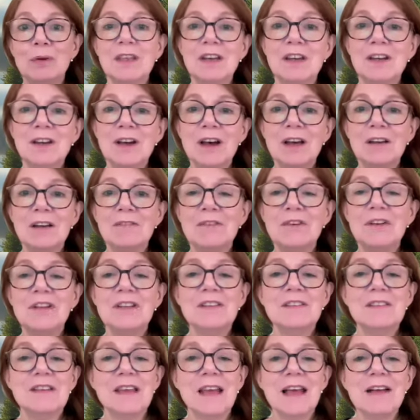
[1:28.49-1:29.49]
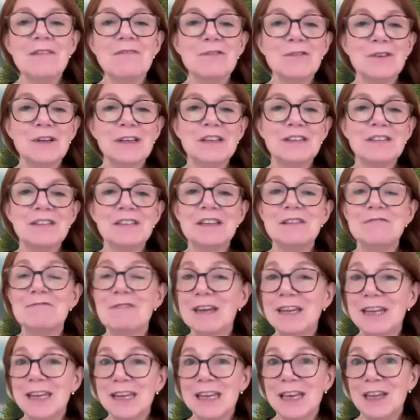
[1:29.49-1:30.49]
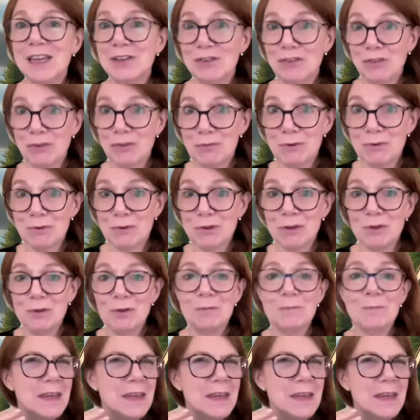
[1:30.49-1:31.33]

then confidence effortlessly radiates through you.